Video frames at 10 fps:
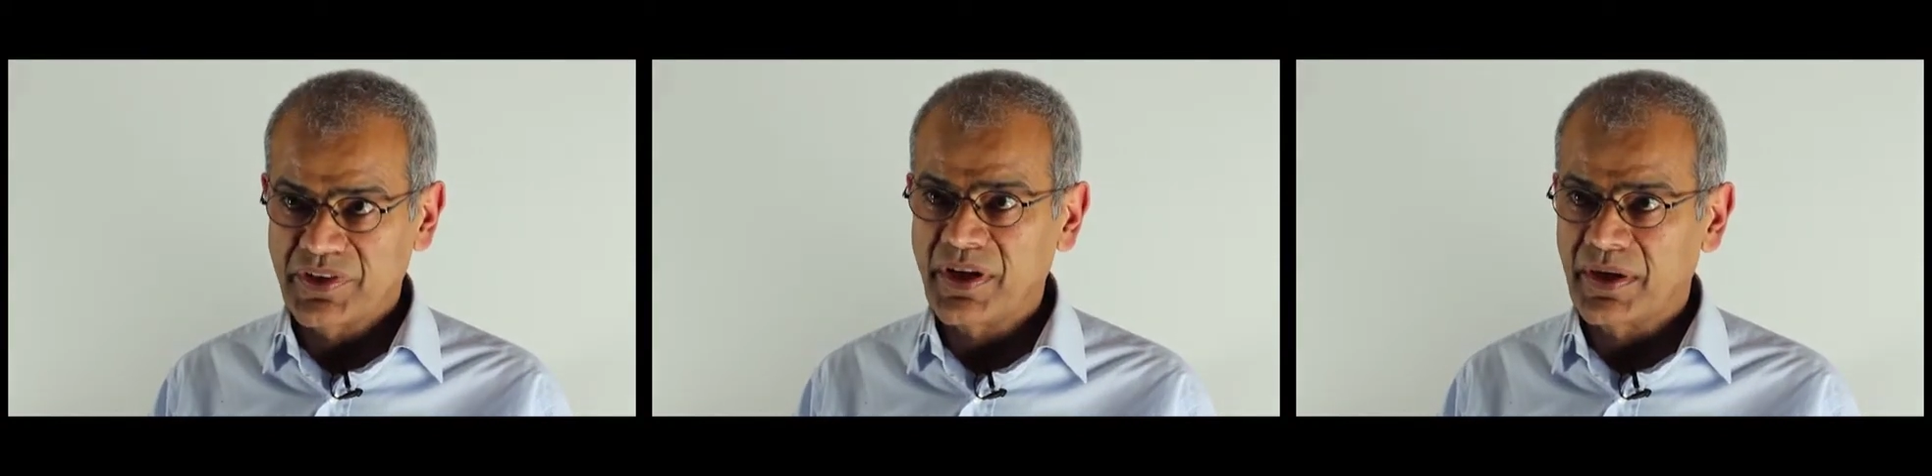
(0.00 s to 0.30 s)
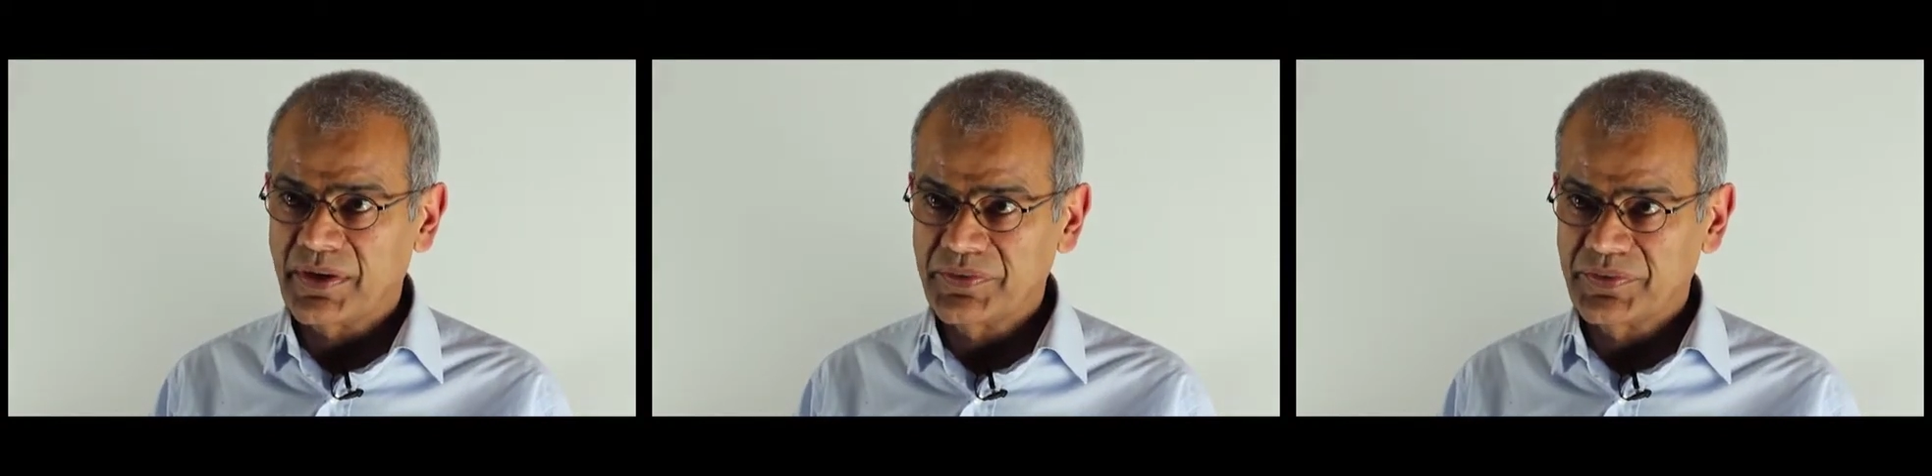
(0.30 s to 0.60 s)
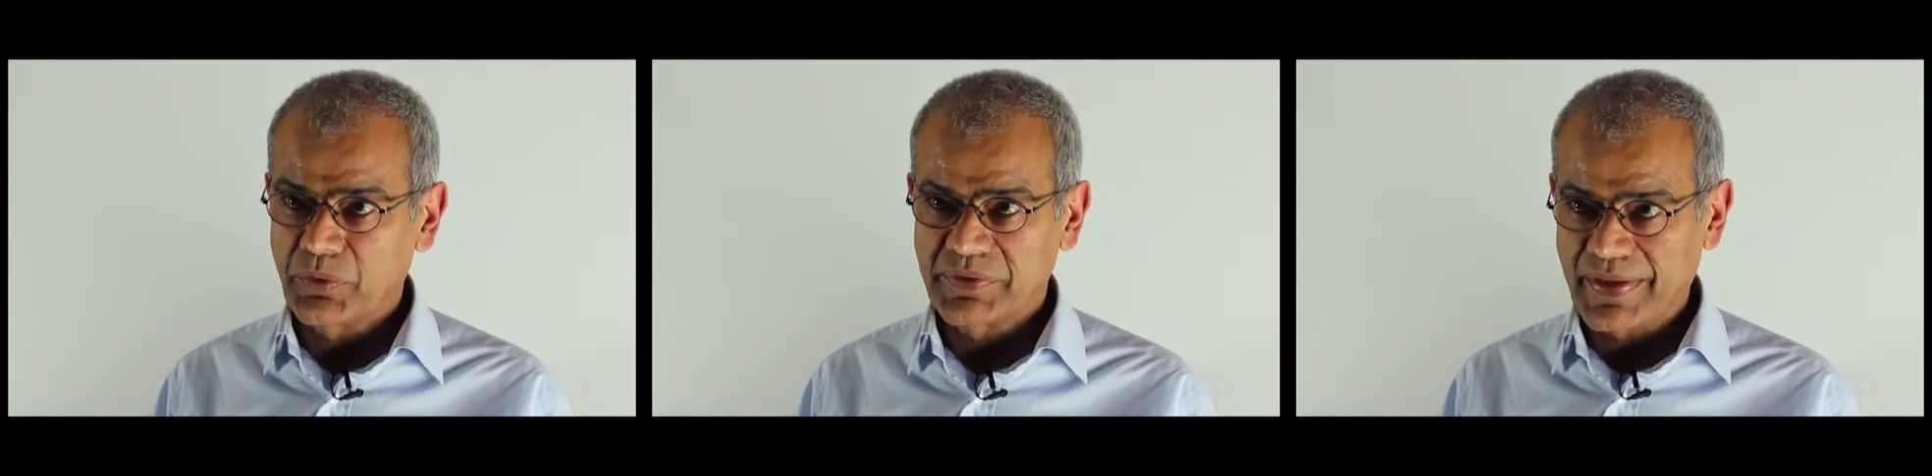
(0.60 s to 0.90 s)

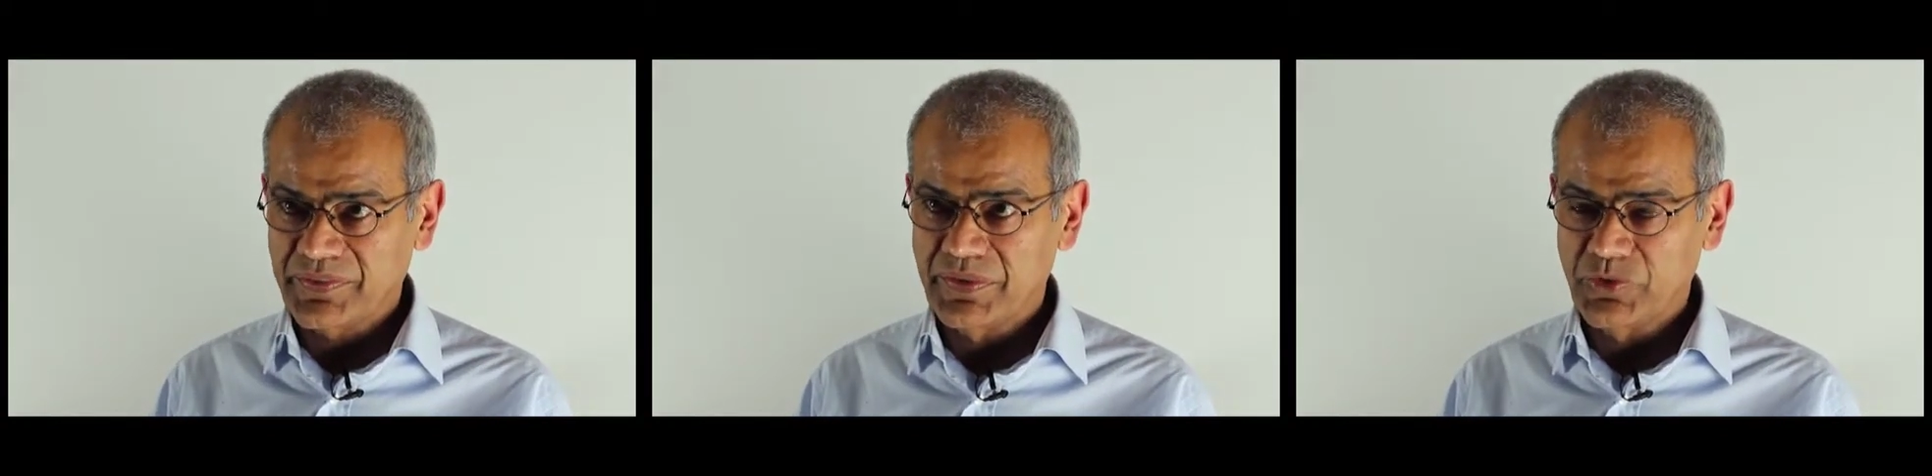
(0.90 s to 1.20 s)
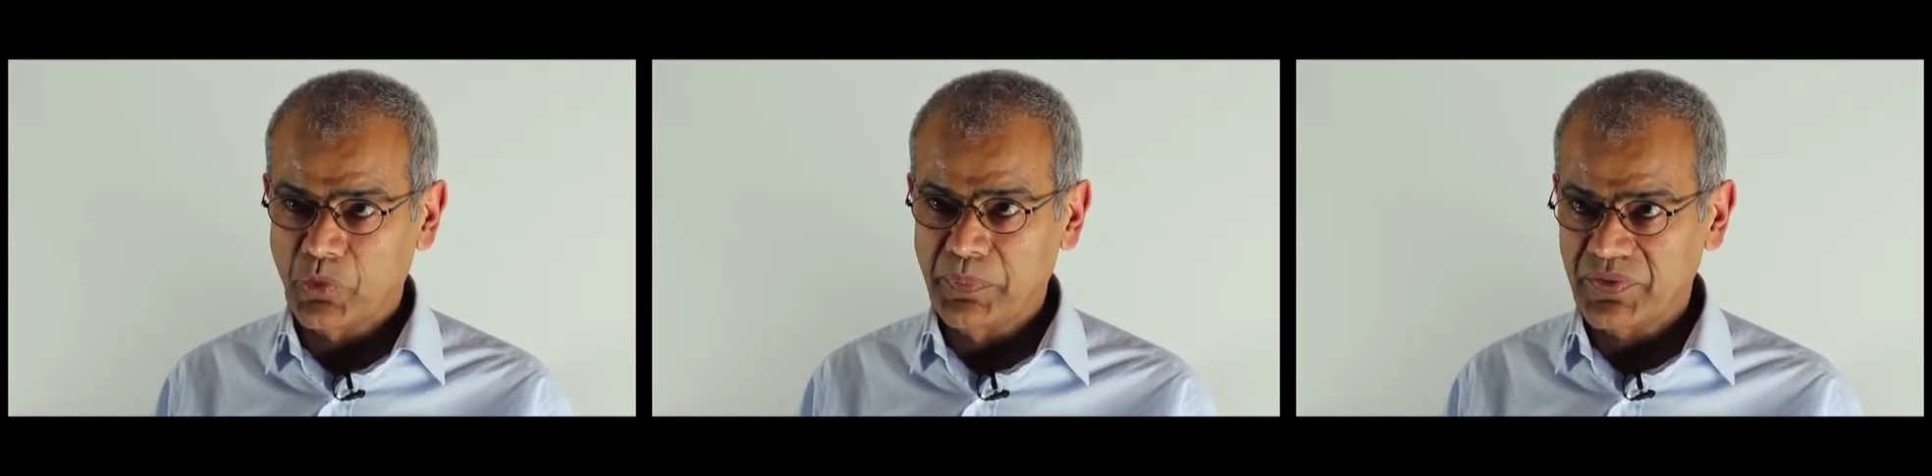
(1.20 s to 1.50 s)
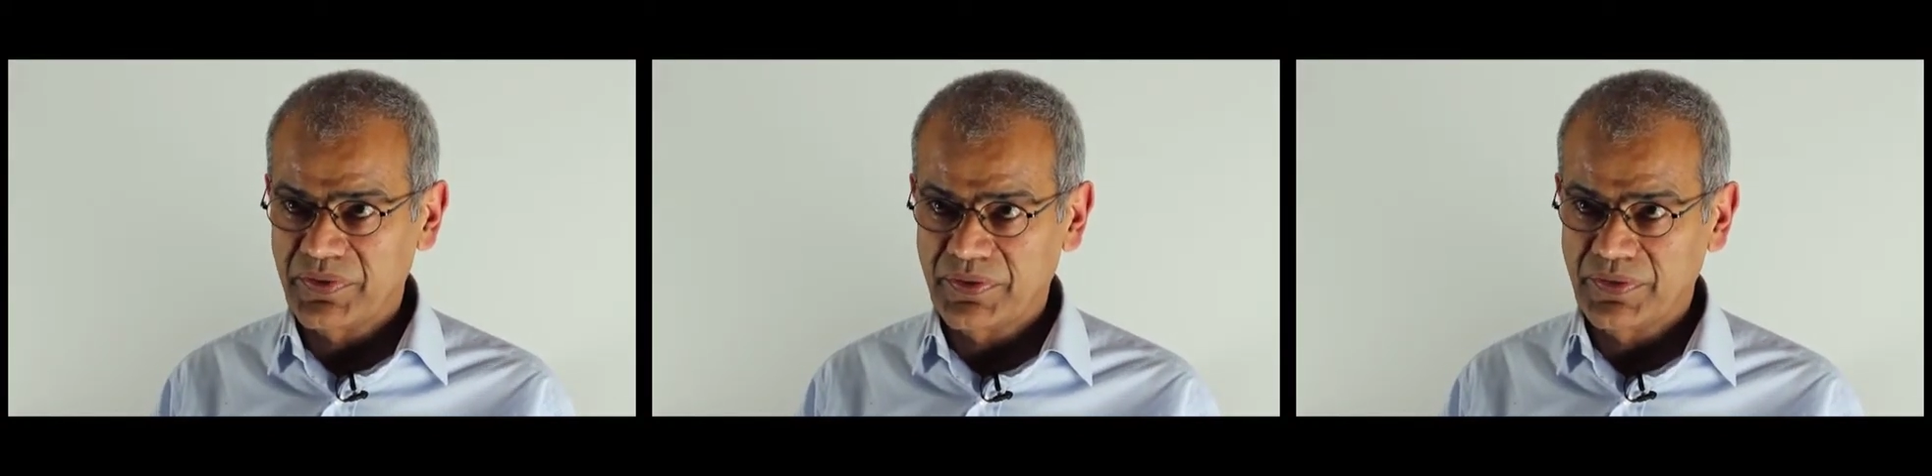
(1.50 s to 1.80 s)
cars or taxis or
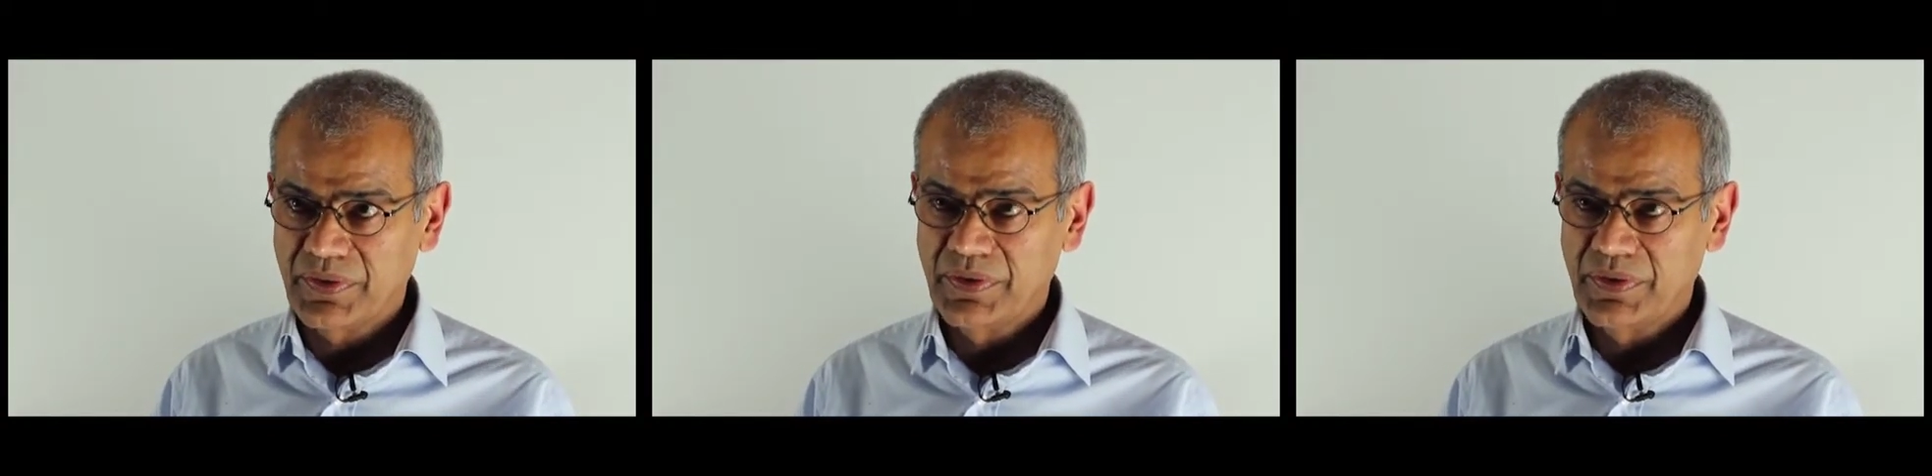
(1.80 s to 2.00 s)
buses,